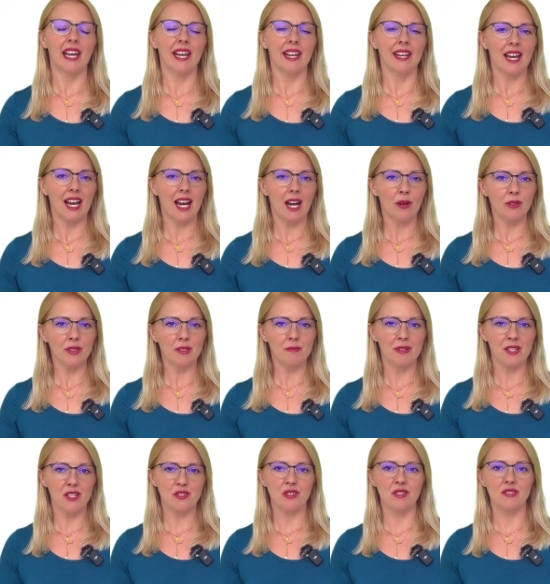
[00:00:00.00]
and how it
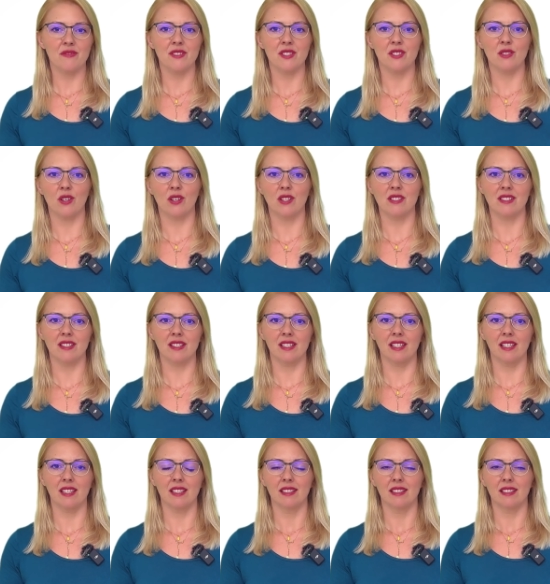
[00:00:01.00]
measures
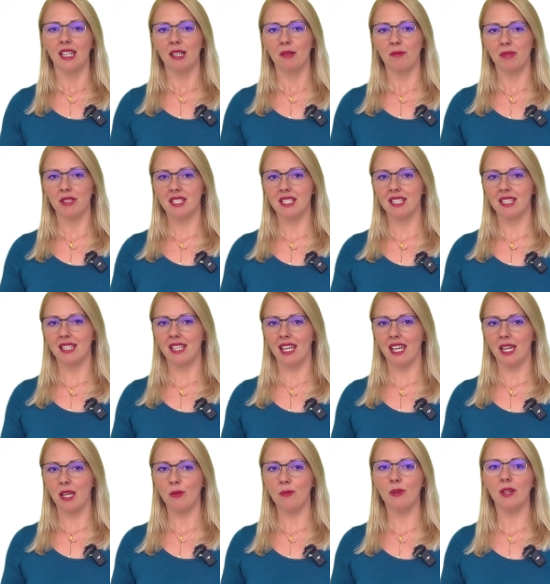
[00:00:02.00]
viscosity. But
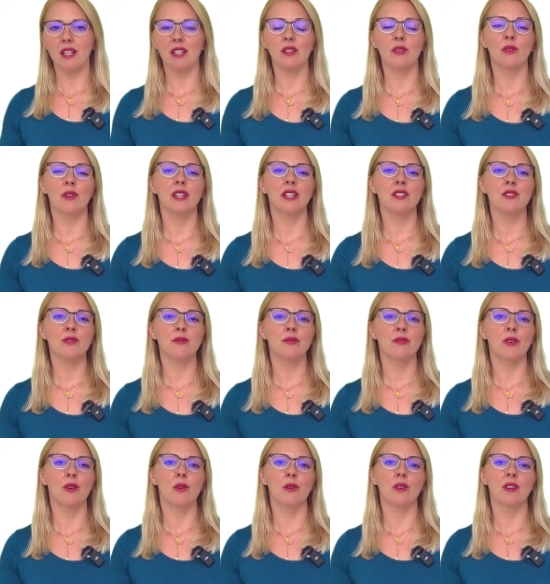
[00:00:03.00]
today we are going to
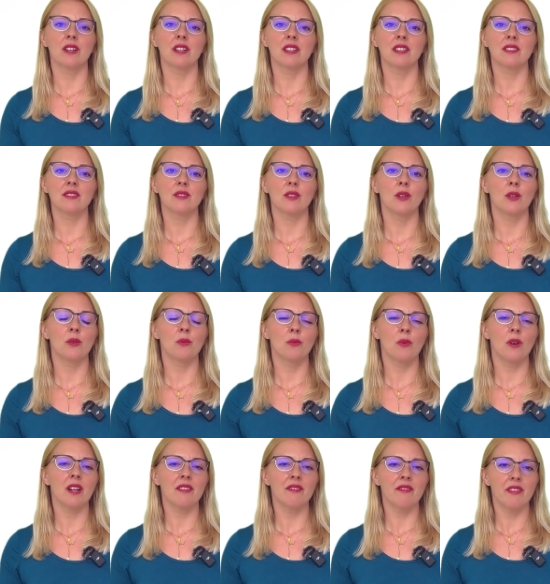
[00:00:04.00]
focus on
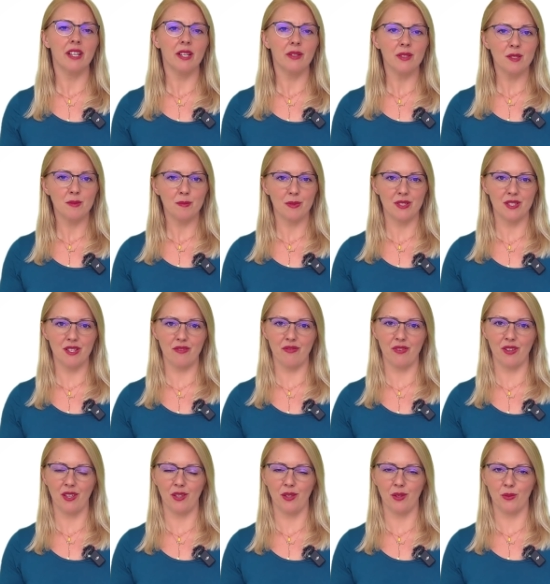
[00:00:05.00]
one very
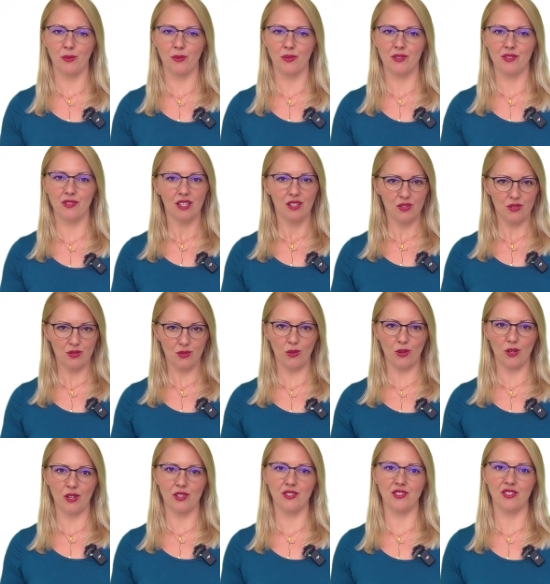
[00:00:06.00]
specific use,
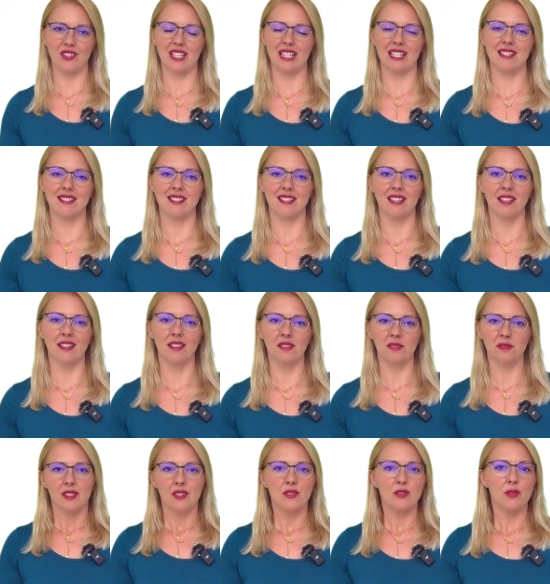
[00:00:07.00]
scorch testing.
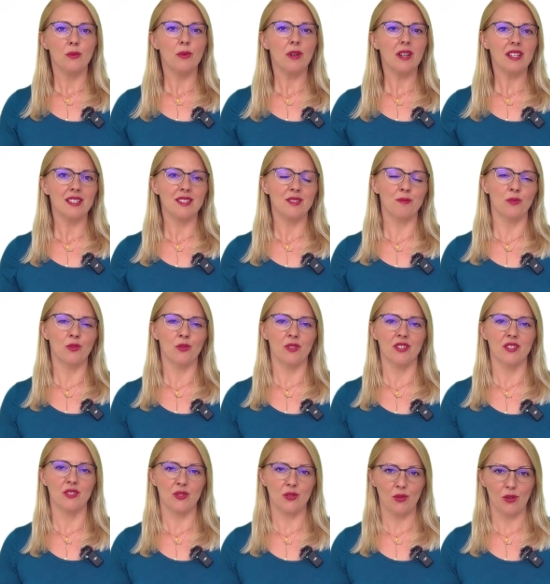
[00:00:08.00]
So what is
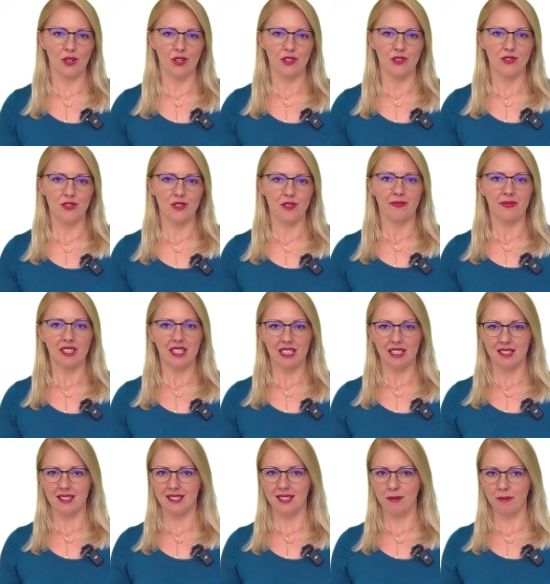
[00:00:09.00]
Mooney scorch?
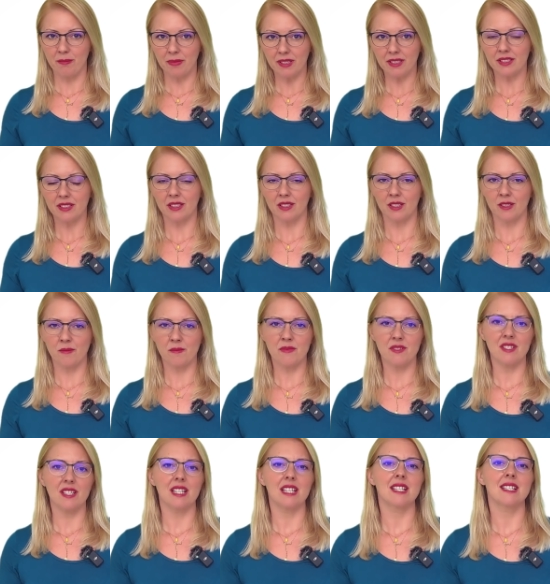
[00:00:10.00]
In simple
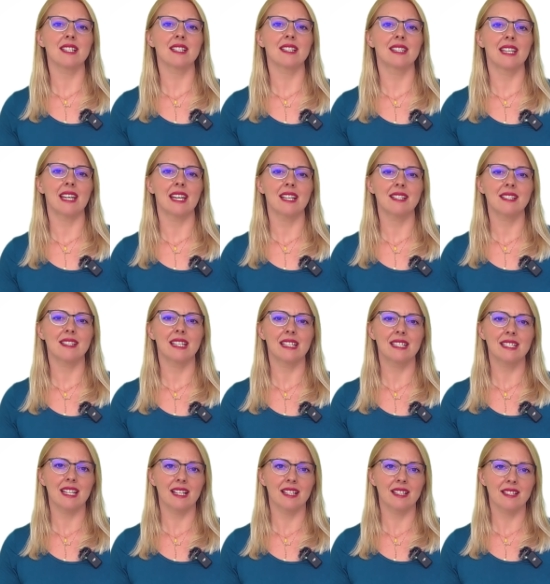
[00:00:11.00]
terms, it's a test
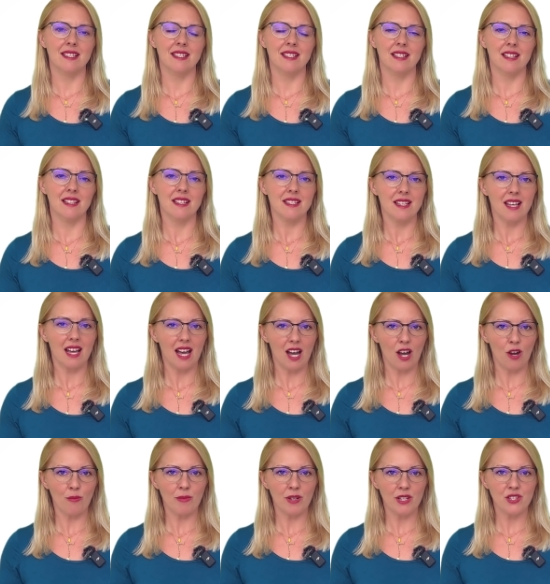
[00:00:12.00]
that tells us
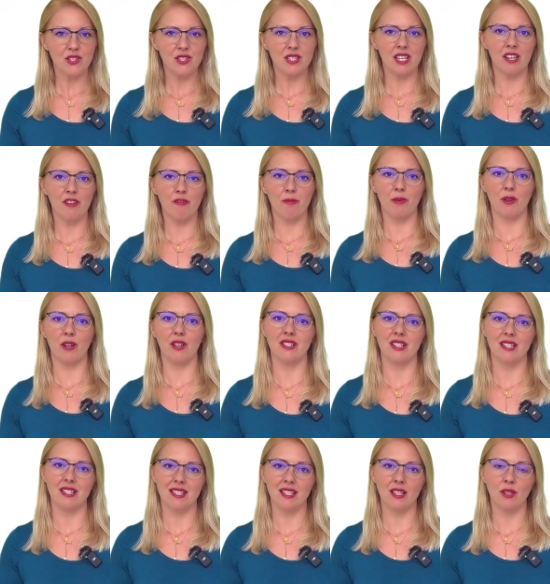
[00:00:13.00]
how much safe
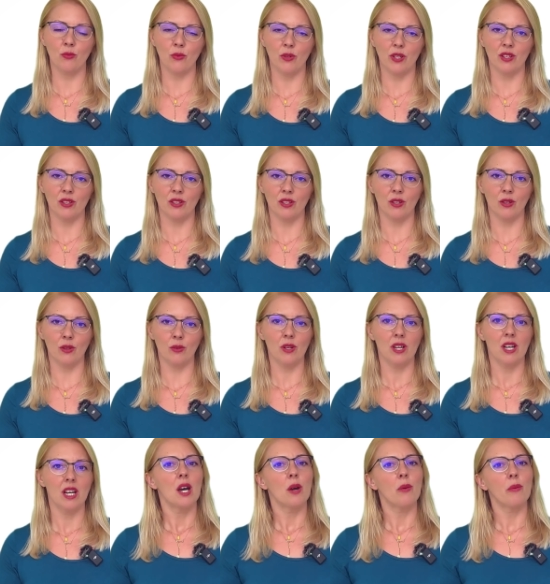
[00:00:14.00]
processing window
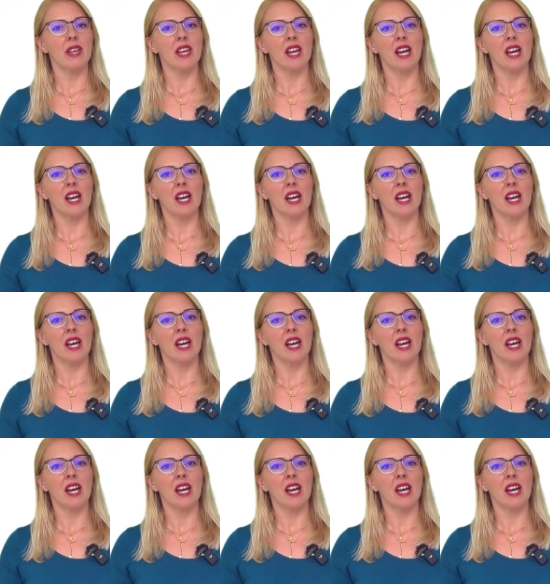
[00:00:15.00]
we